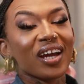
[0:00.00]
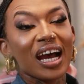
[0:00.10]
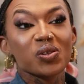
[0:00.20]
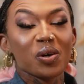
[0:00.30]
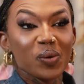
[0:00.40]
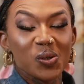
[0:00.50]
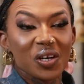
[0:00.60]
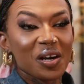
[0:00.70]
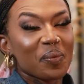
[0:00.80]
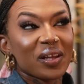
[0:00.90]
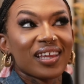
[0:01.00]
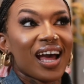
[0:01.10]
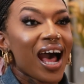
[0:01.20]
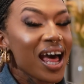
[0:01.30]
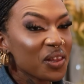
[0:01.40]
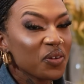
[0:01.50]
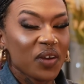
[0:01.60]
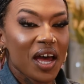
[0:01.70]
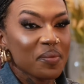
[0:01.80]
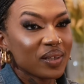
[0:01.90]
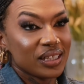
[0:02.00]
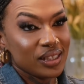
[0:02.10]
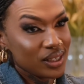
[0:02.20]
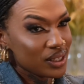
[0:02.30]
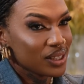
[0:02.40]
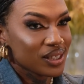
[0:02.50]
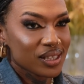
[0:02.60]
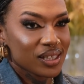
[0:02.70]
you guys want me to talk about the other families,